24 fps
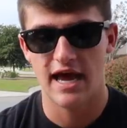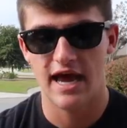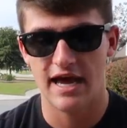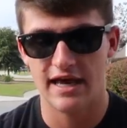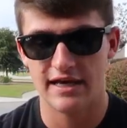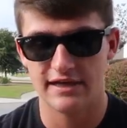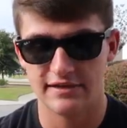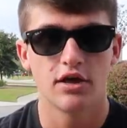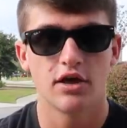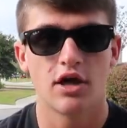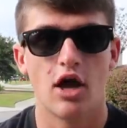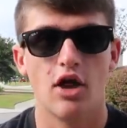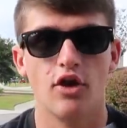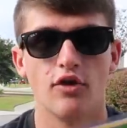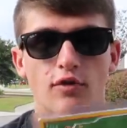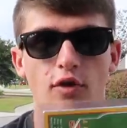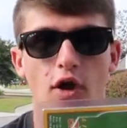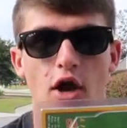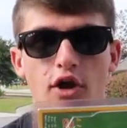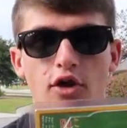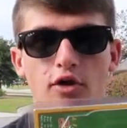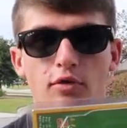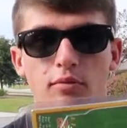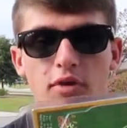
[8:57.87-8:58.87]
it has
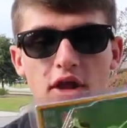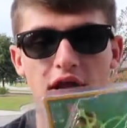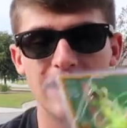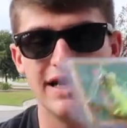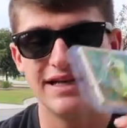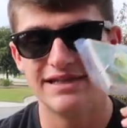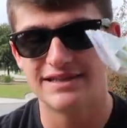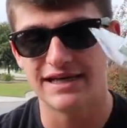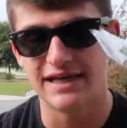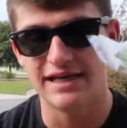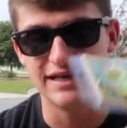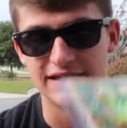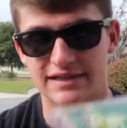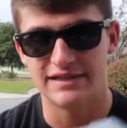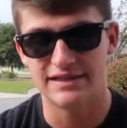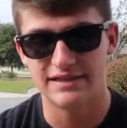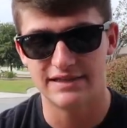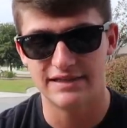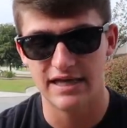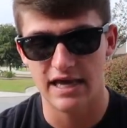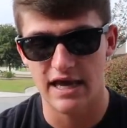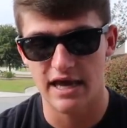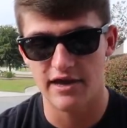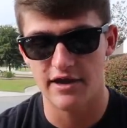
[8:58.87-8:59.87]
Colorado blades
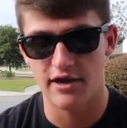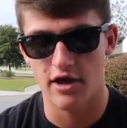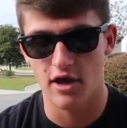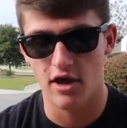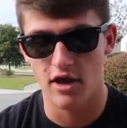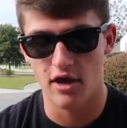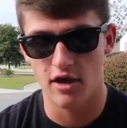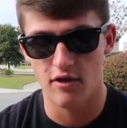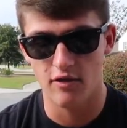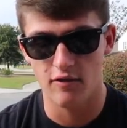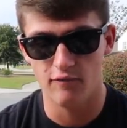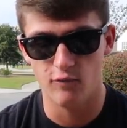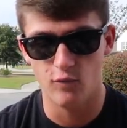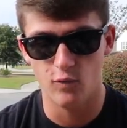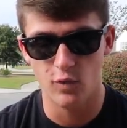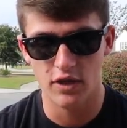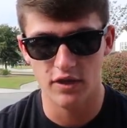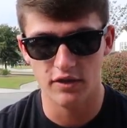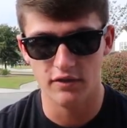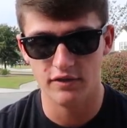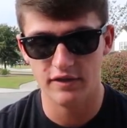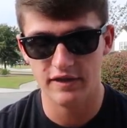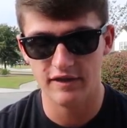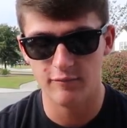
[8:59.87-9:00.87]
instead of
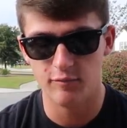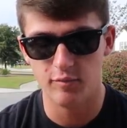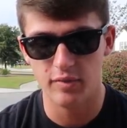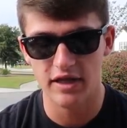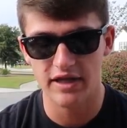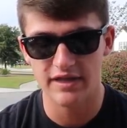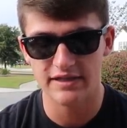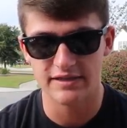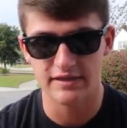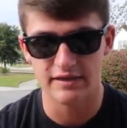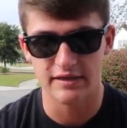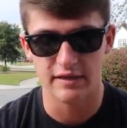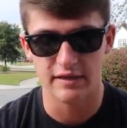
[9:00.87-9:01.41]
willow leaf blades.